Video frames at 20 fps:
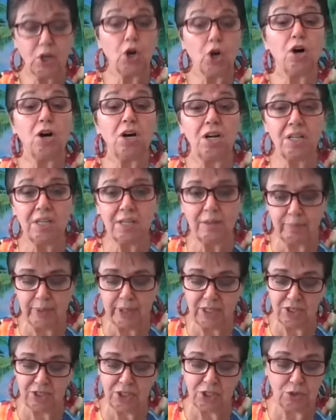Call
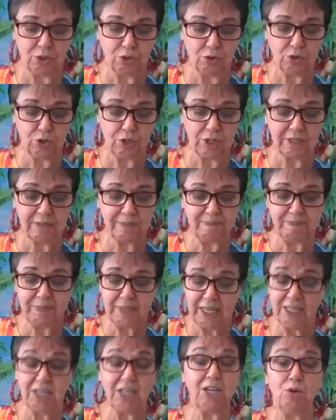upon the Lord
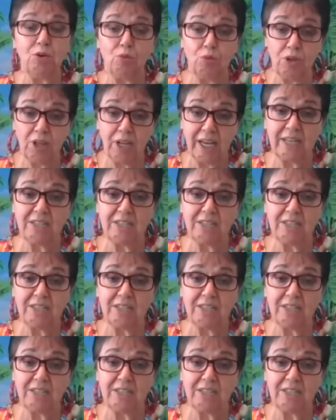and he will